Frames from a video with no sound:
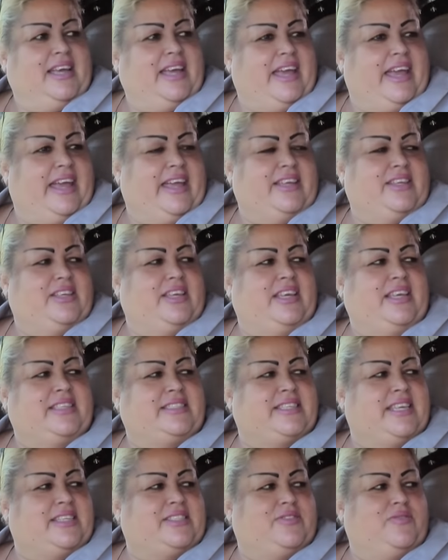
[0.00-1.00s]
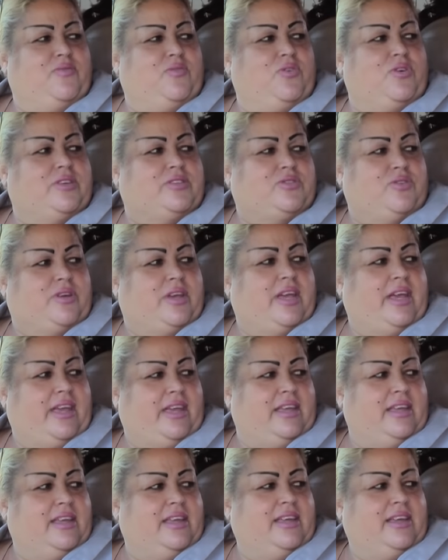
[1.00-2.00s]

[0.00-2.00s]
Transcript: Hey, he said divorce, okay?